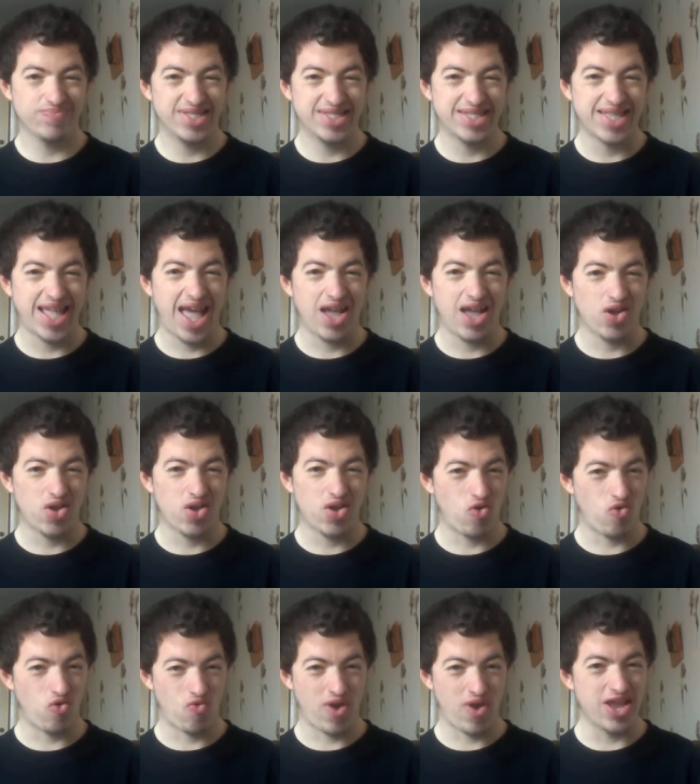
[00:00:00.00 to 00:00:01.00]
that
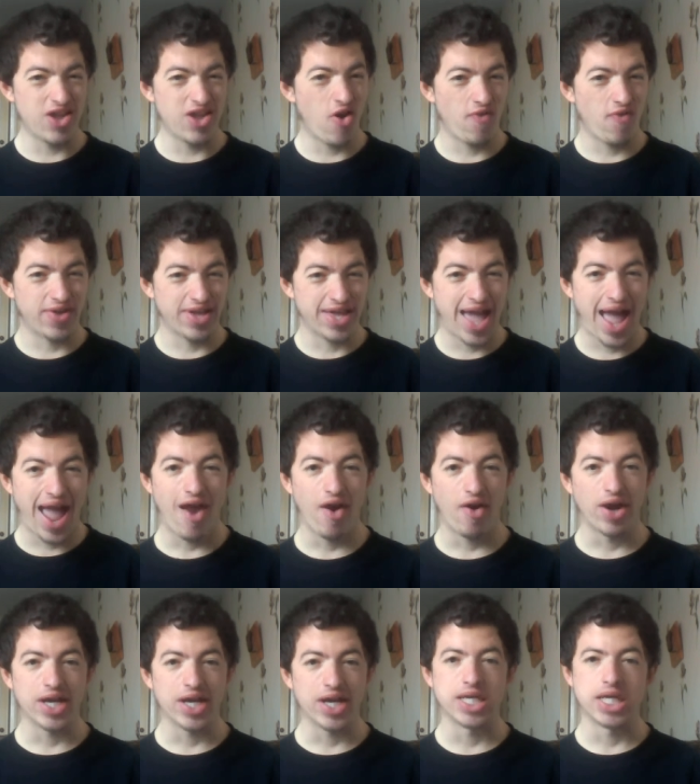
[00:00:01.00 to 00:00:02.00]
great of a
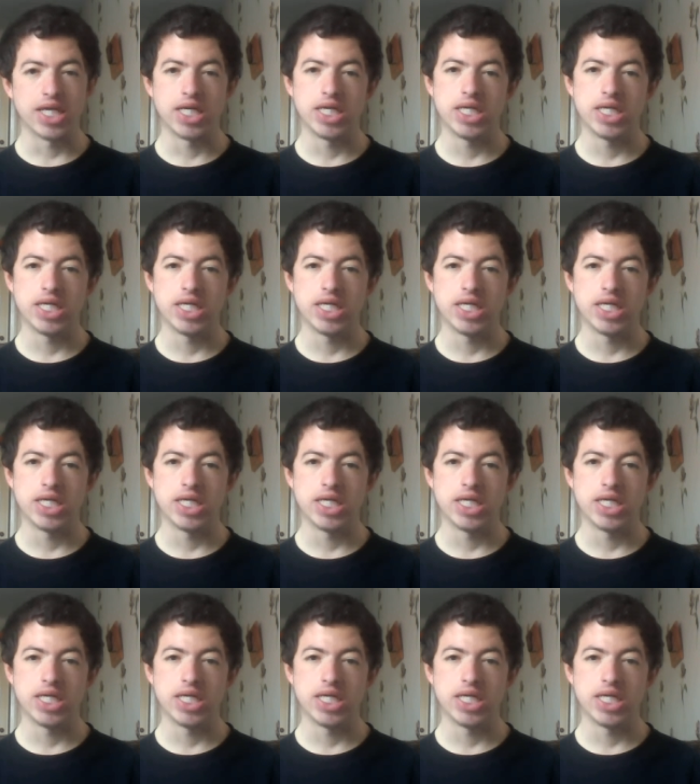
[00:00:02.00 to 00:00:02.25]
character.